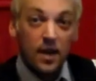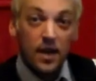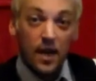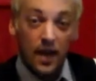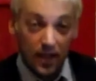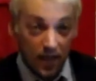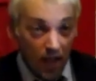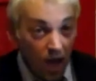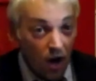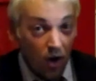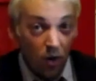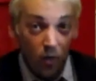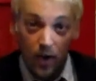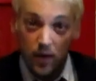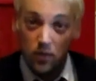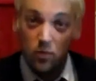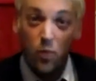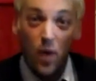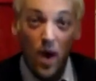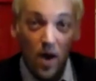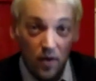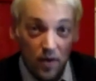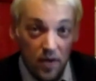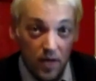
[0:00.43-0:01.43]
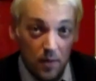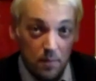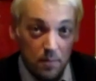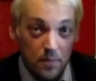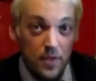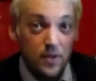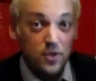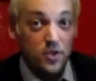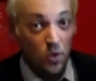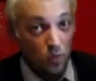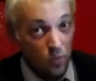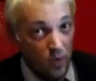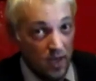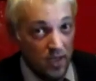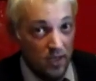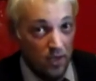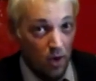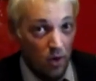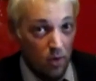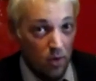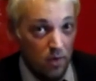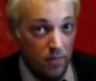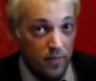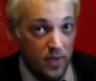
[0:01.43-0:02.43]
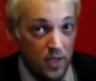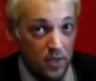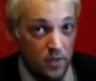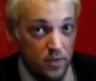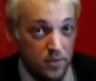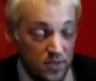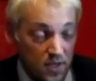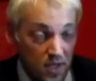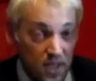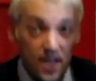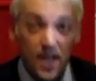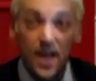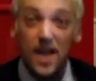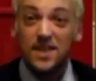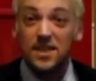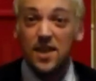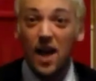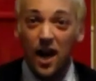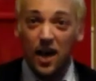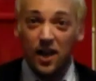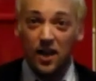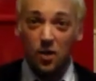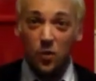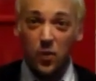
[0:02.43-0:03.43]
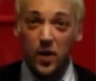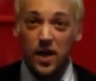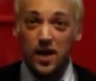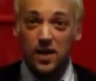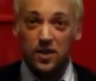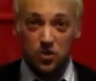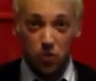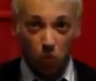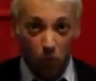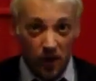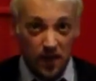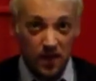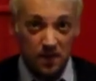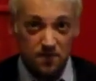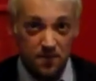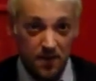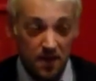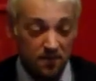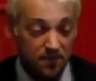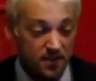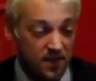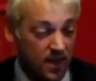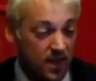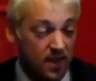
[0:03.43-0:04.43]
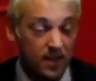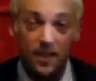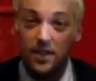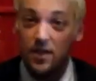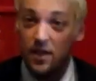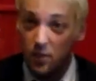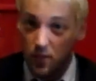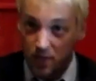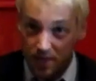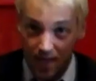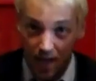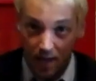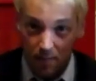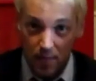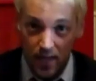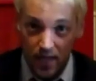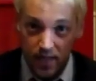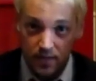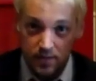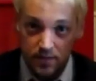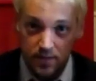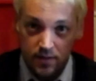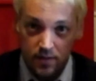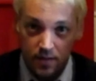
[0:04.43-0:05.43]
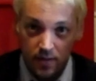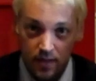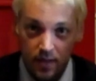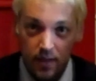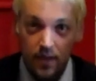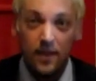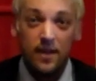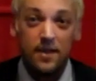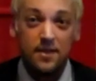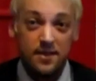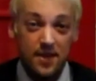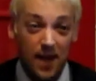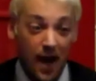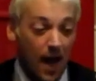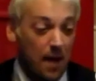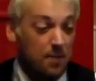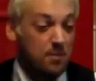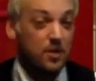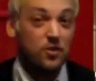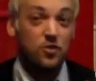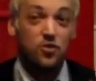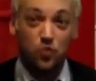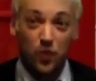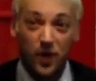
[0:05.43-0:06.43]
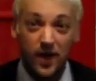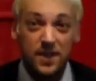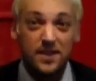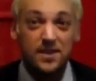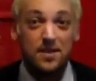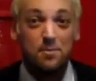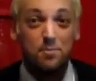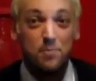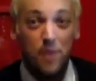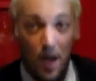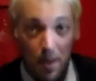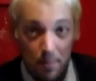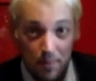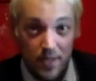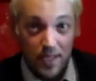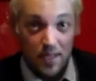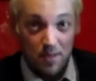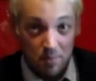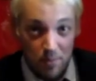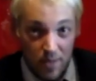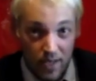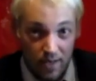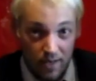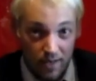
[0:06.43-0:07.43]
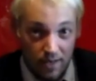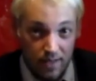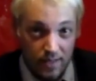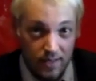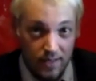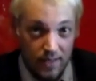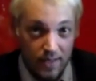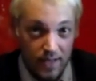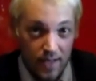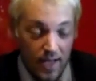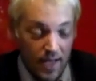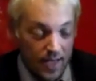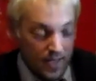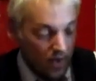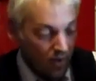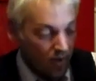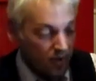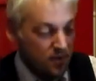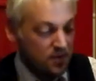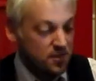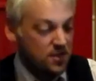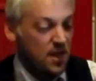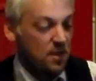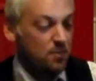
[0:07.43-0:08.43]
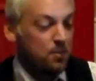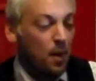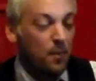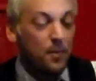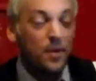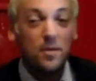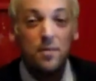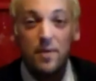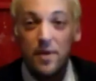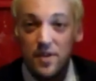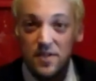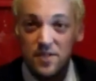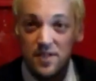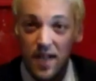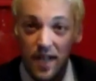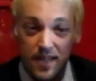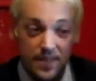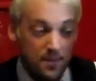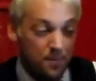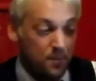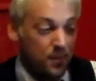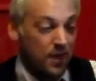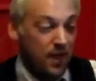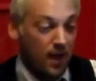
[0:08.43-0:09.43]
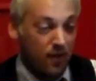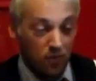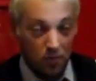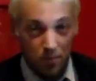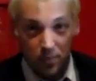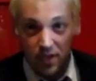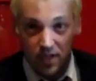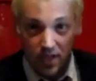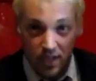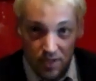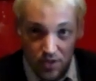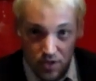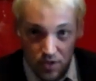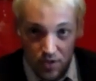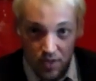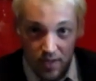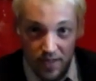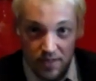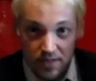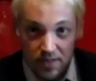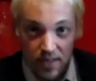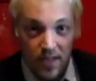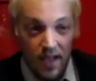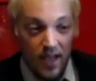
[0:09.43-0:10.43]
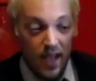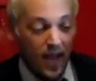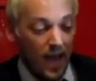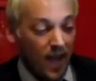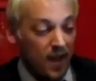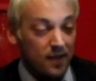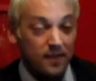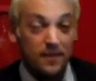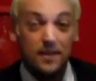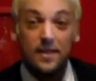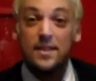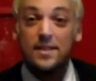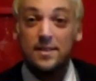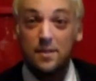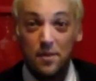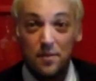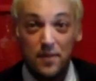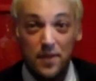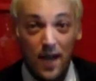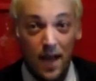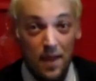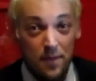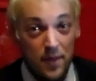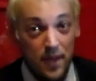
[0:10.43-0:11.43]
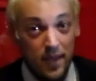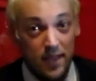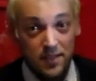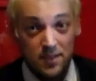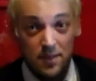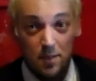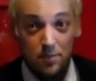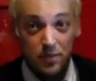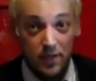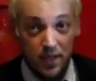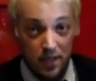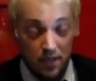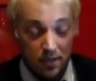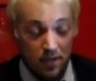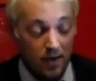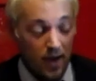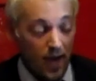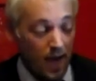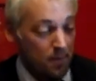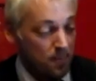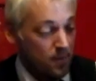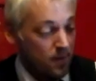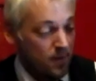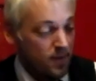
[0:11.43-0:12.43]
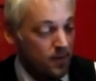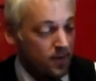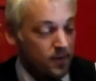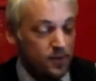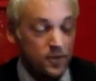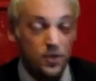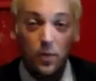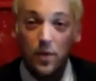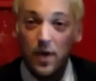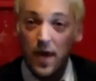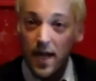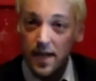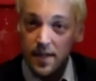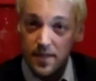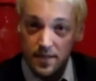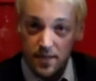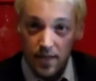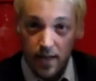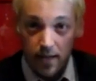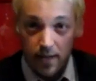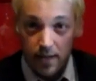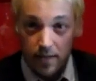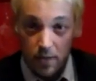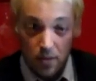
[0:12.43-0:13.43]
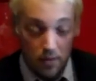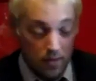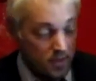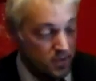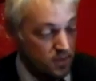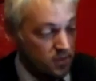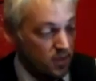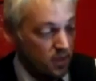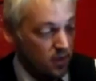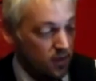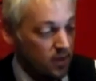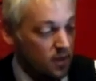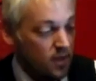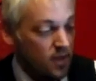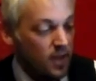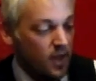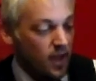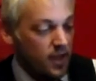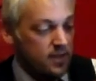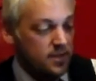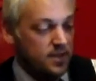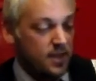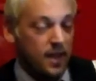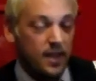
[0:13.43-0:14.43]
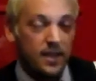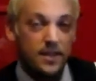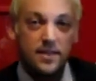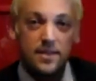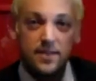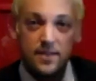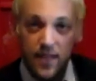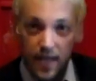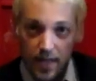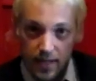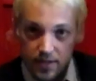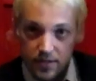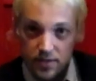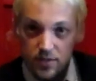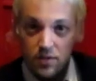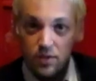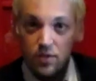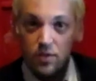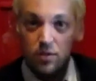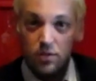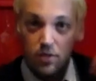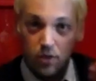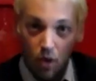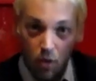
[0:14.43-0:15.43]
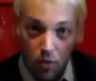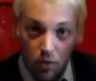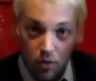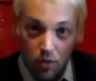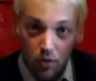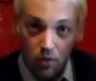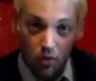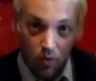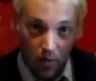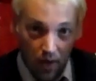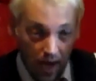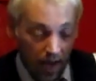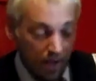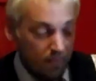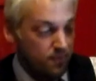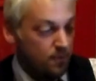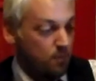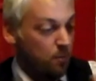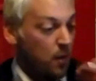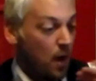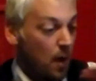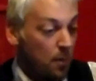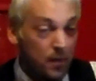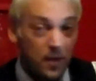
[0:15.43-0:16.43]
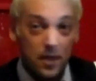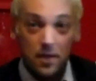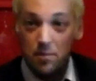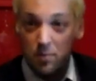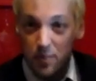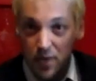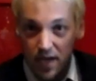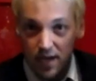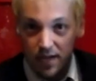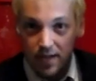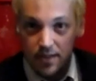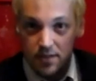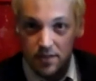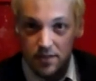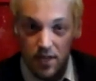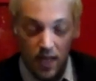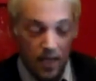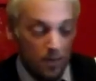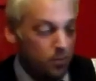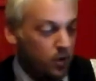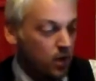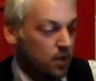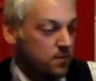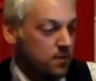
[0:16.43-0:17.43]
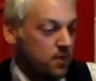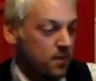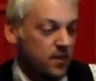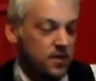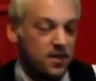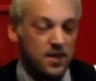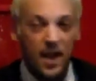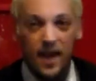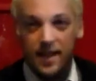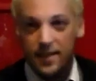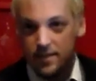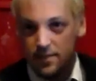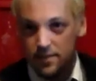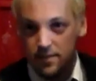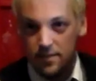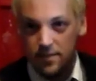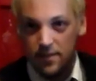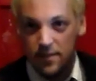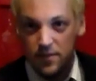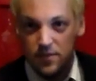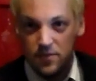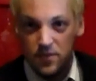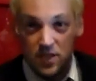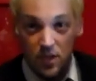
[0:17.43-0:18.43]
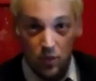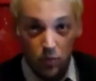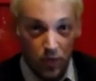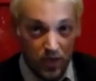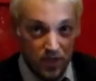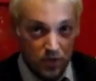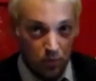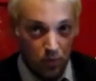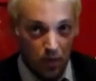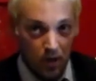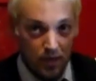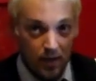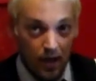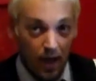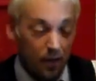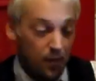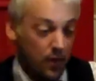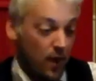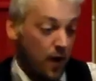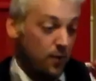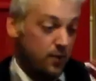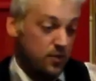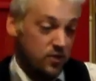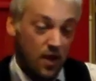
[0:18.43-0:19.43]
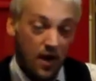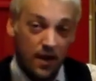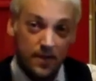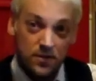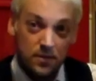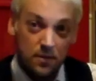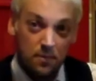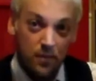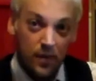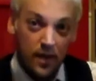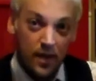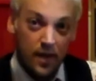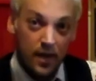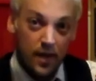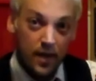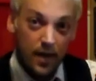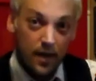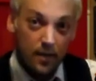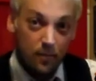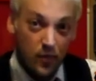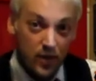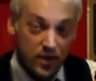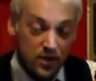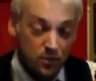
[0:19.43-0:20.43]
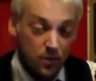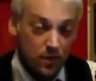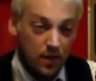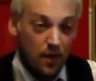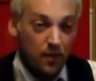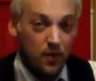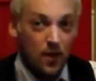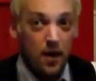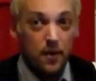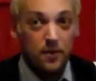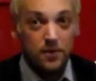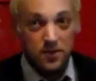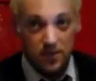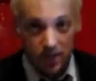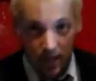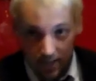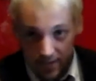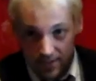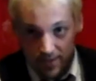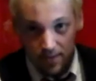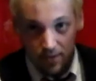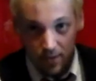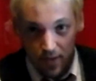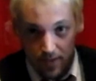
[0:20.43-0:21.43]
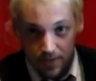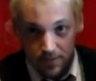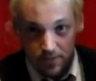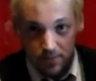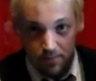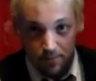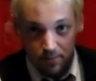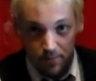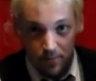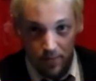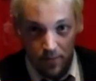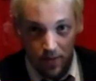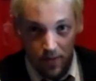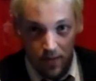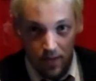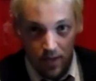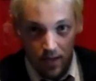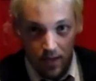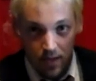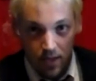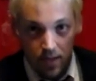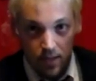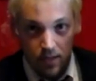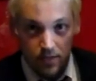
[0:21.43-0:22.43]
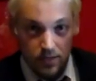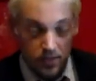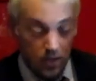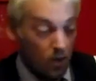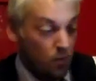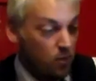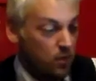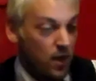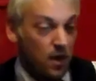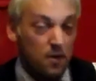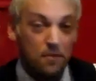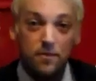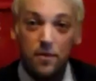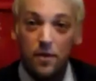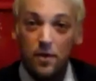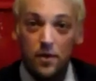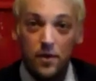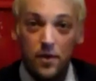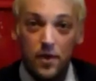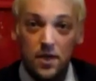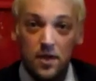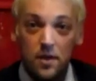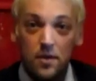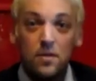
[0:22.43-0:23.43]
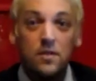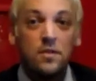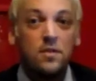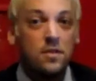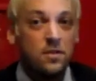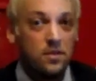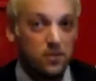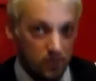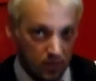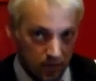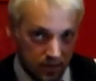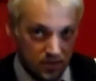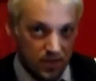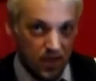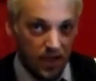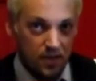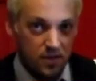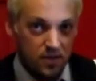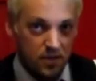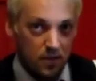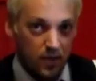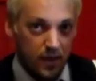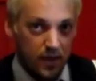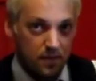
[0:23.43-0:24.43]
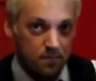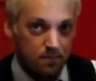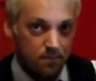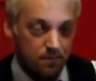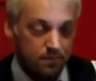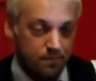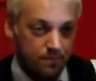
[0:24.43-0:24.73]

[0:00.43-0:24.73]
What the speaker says: Hello and welcome to Red Door Reviews. It's Halloween 2015 and you know what that means? Time to drink some pumpkin beer. Now I understand pumpkin beer is not something everybody enjoys. Hell, some of it I think is complete crap. So what I decided to do this year is take 6 local craft pumpkin beers and put them to the test. See which one I thought was awesome and which one I thought was not so awesome. So without further ado, let's get to it.